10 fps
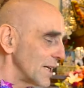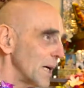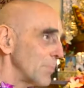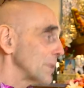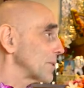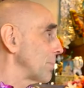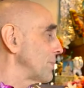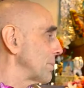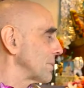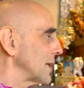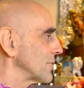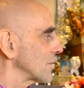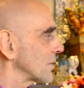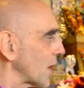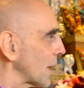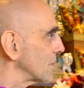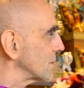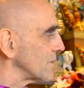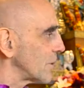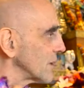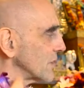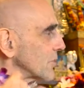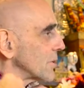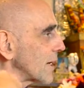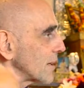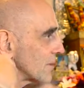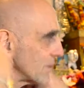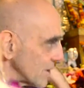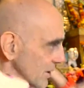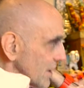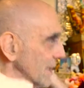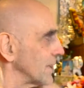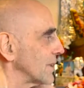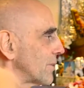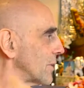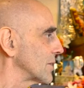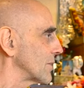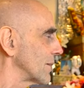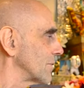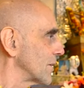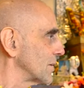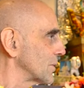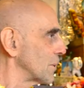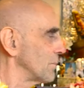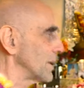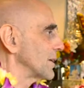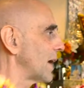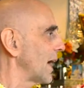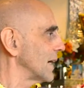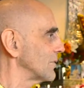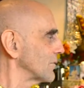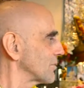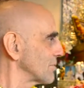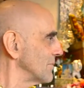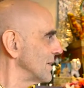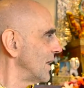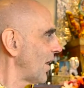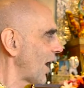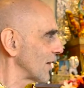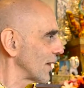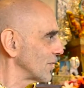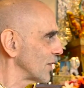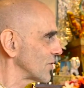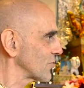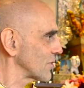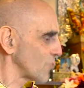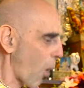But some people, that's their karma, devotees. So a lot of Canadian devotees live there, big guys, hot digestion.